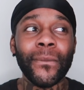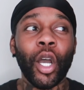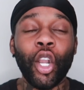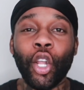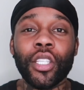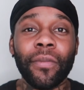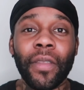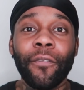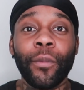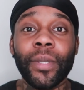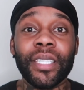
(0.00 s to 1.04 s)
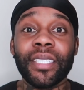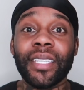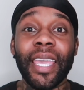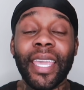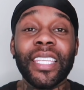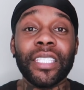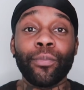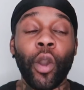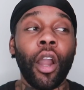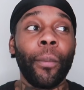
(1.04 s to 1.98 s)
A lot of influencers, it is
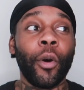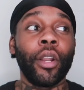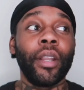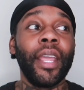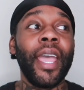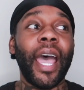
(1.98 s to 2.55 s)
sprung upon,